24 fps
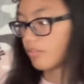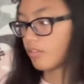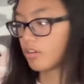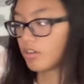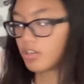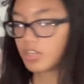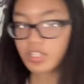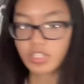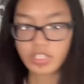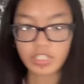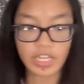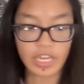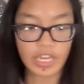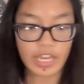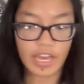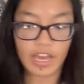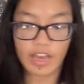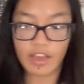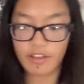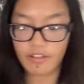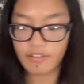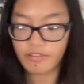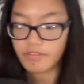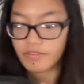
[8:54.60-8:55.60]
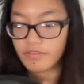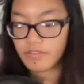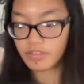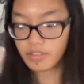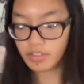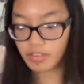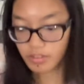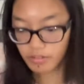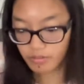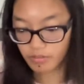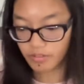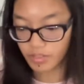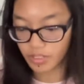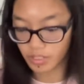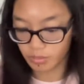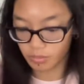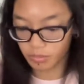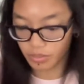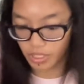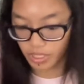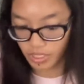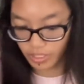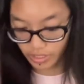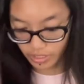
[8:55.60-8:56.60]
course I have the
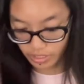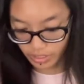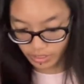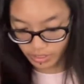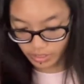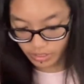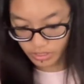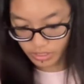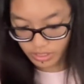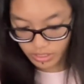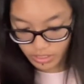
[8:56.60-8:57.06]
front pocket,